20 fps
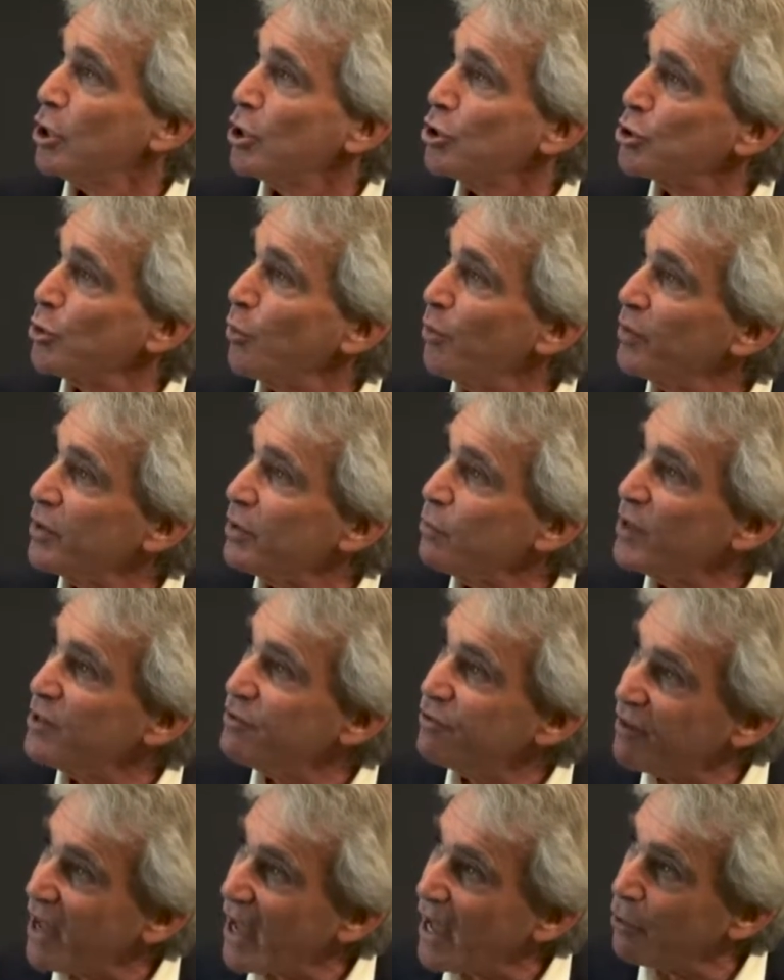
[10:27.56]
So we
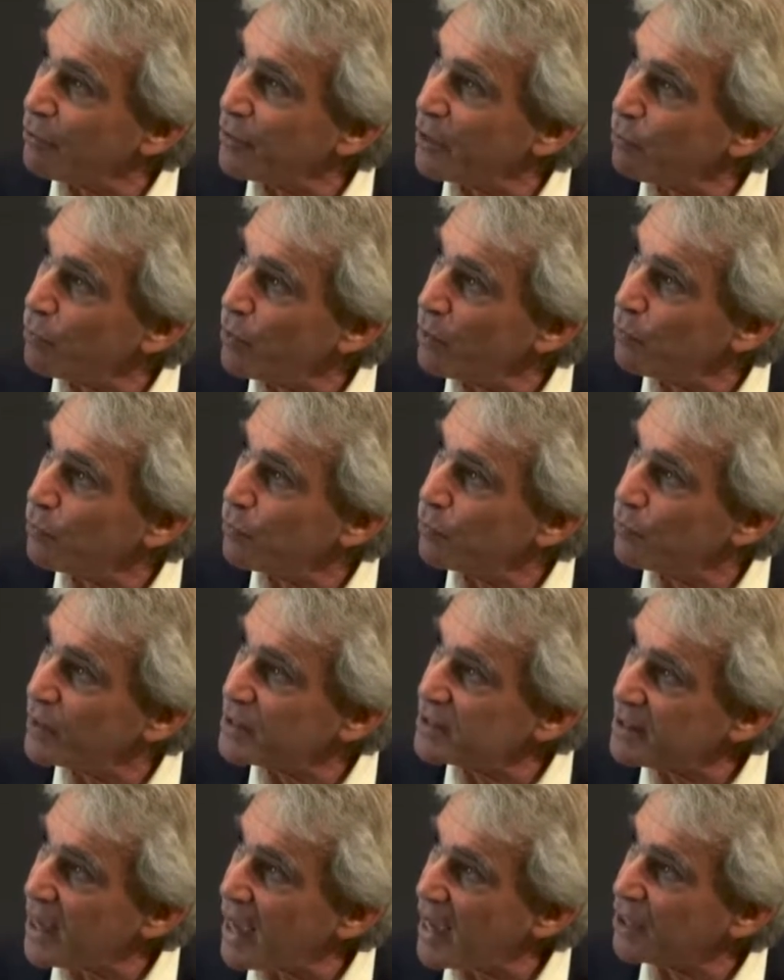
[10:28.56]
found that when we
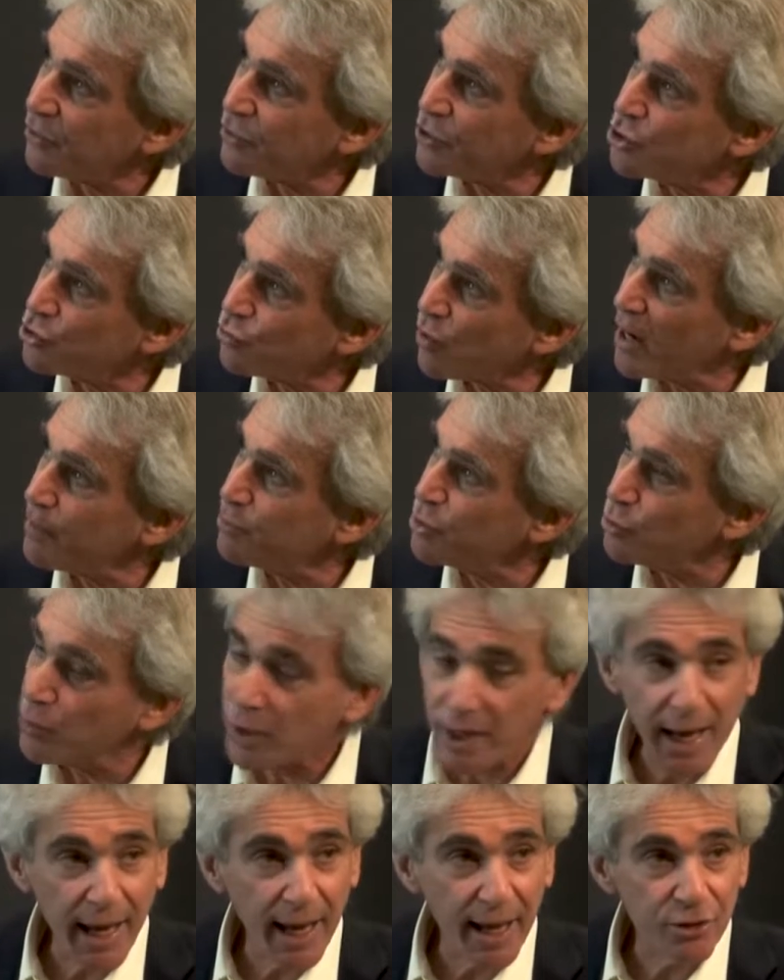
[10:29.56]
take the stripe 2
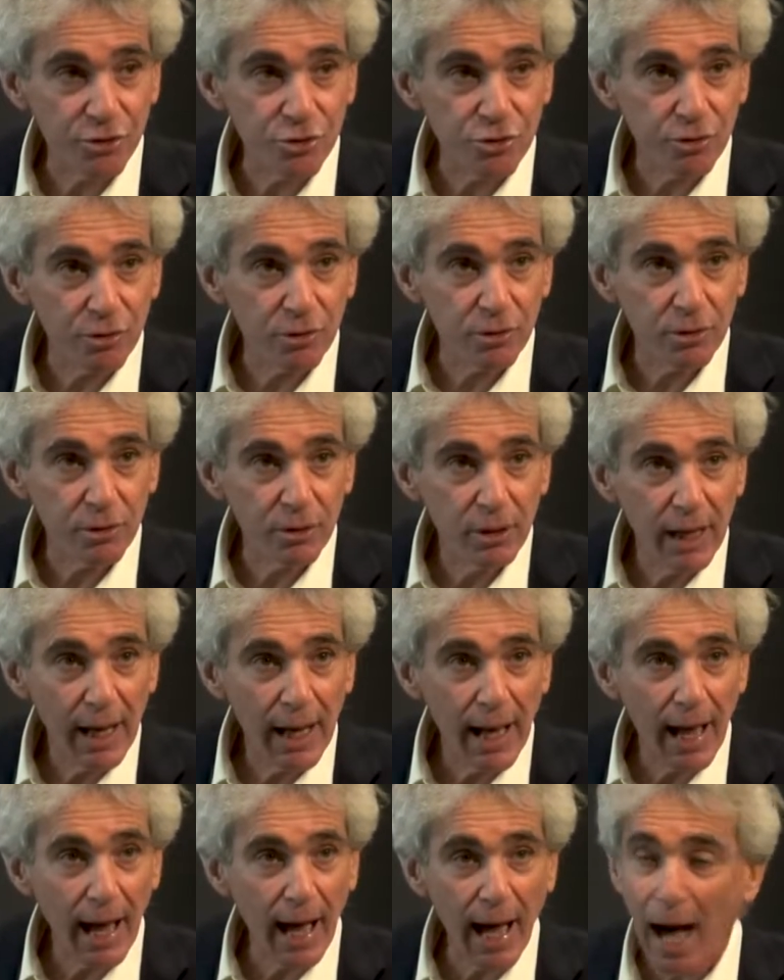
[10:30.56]
enhancer
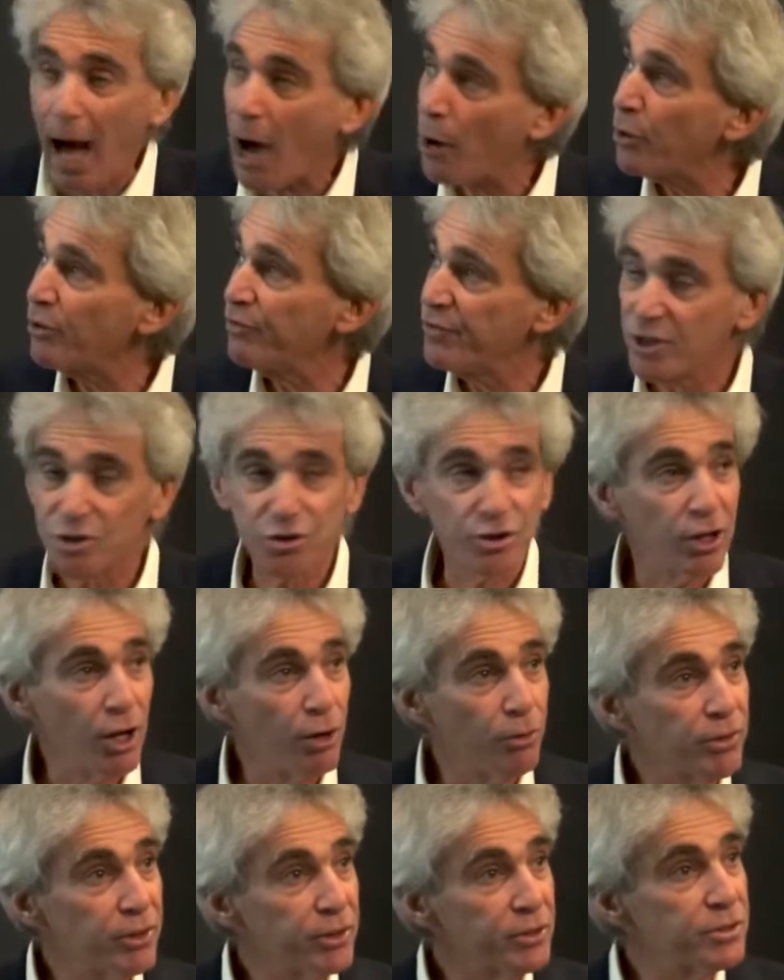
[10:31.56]
out of this
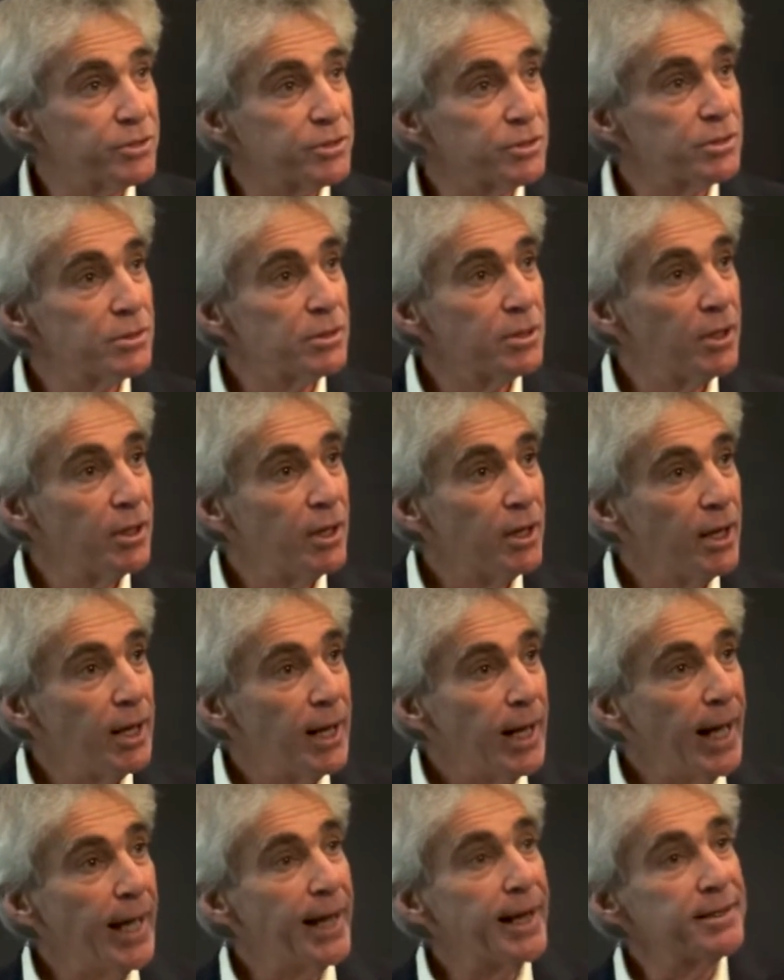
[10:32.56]
locus
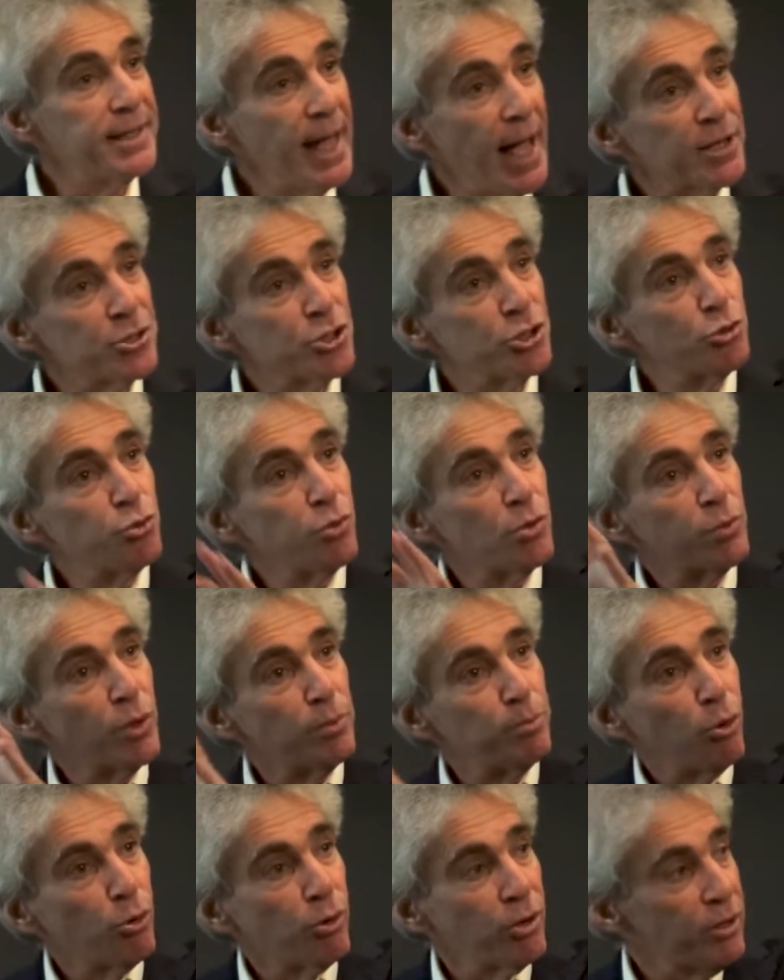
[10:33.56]
and attach it to a
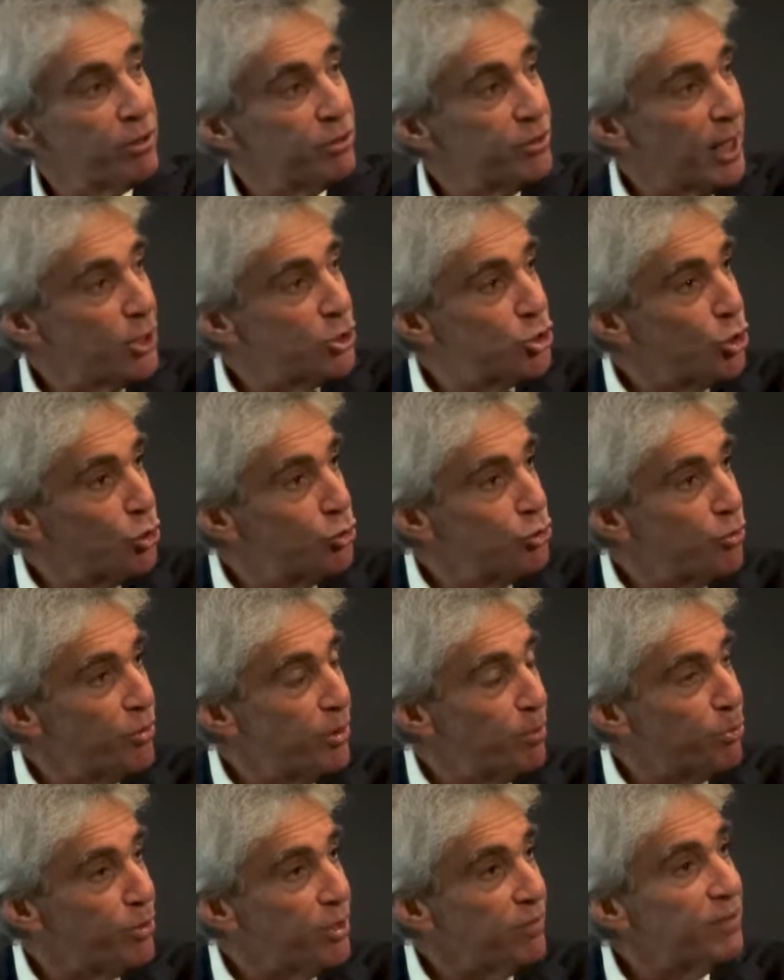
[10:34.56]
reporter, as I showed you in
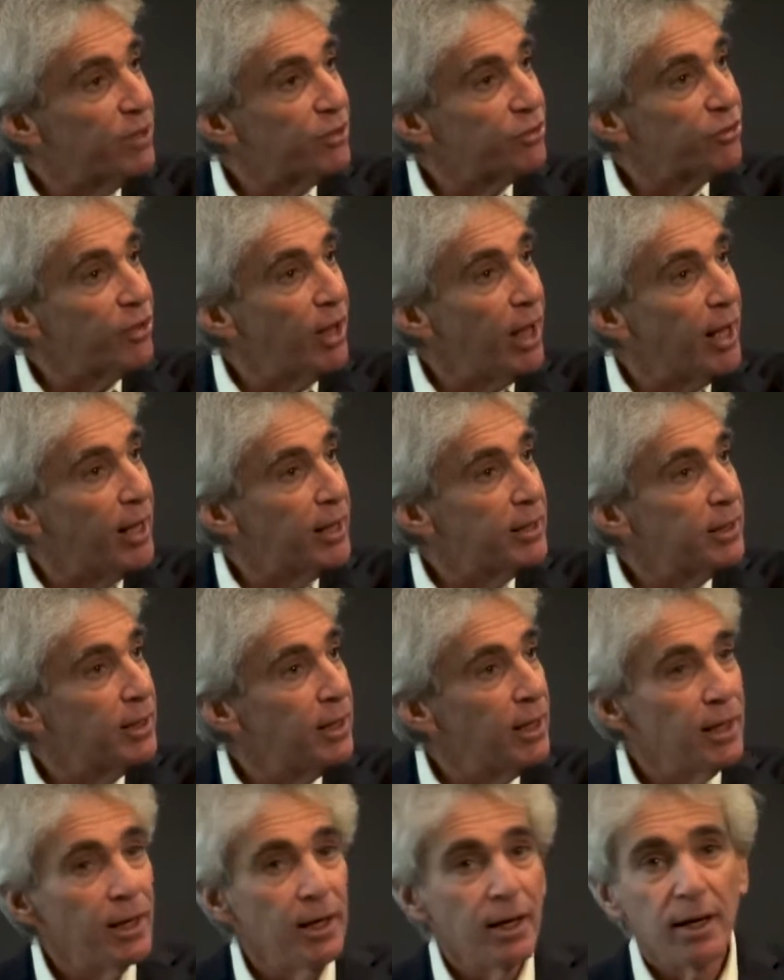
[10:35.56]
the previous slide,
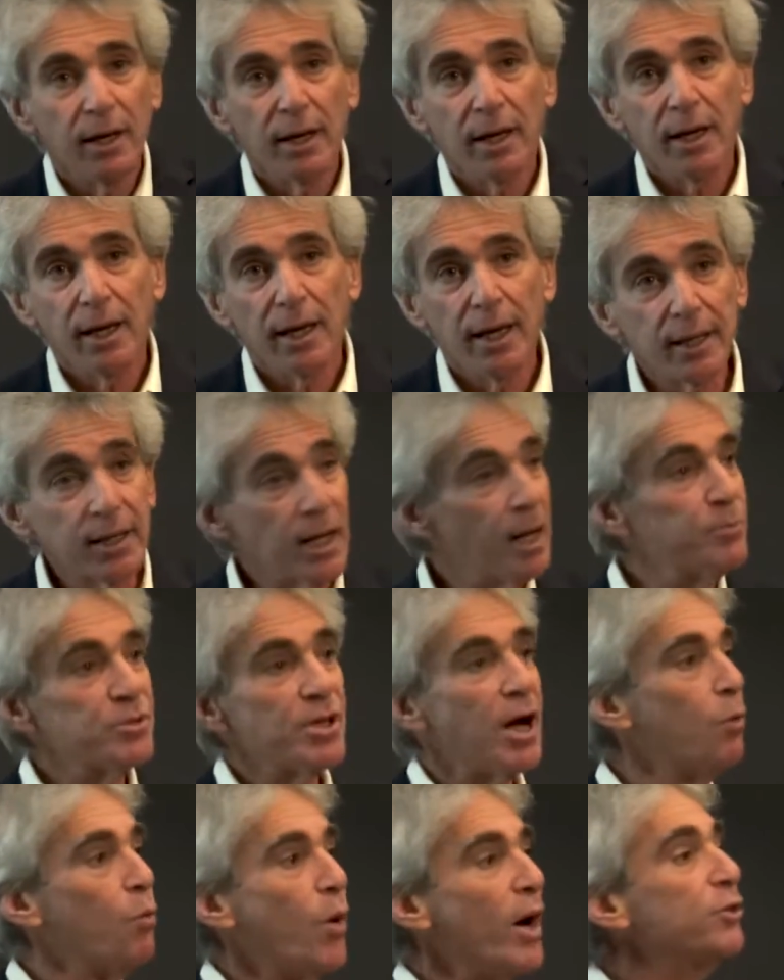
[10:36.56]
it comes
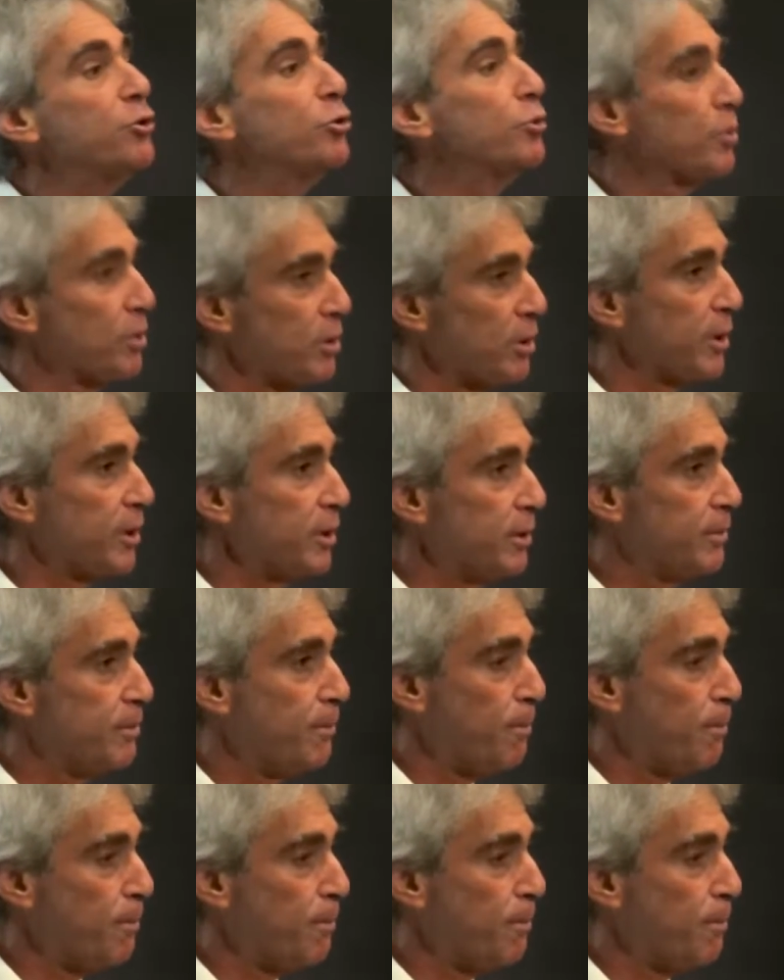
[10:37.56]
on way too early.